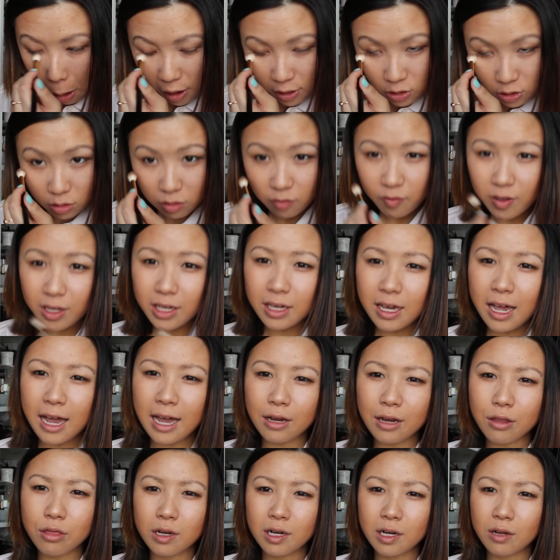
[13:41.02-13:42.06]
just think it
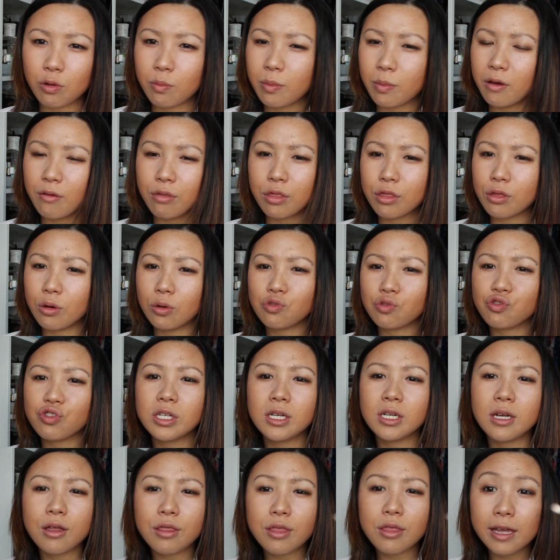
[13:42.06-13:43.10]
adds a little bit of
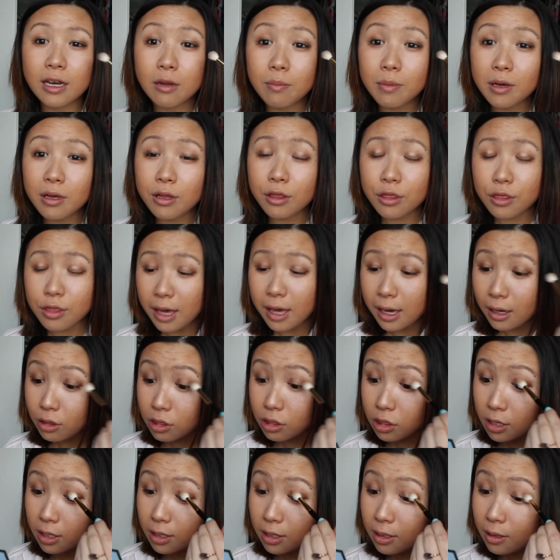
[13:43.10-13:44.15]
sultriness and a bit of
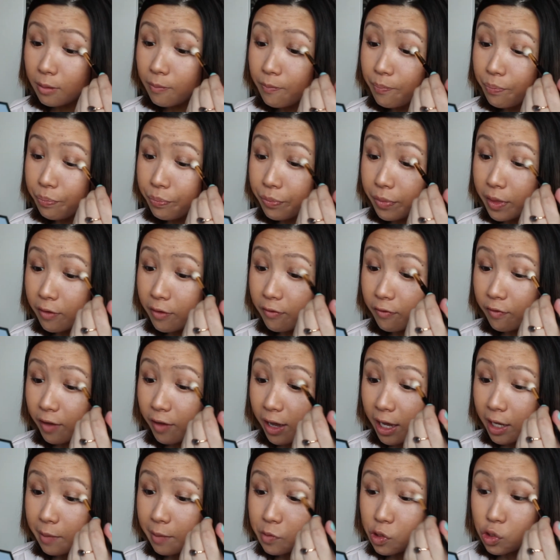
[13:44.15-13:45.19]
sexy
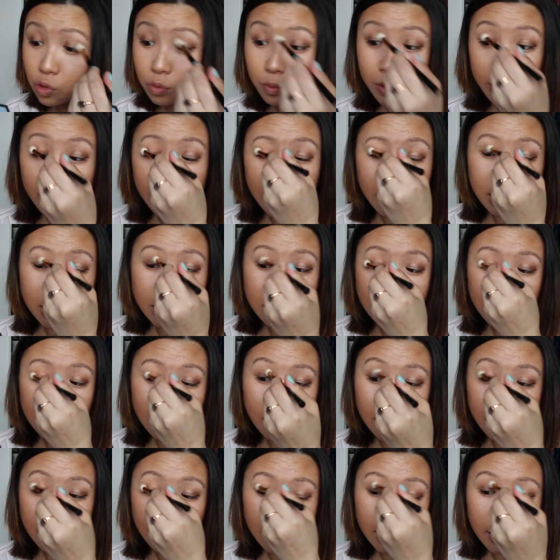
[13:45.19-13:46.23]
vibe to it.
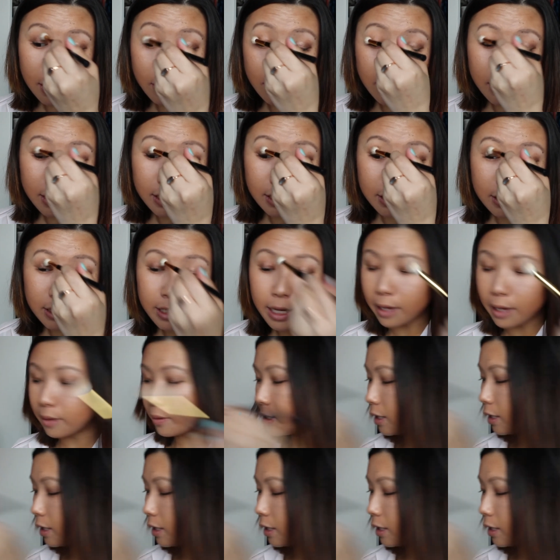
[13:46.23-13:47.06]
Yeah,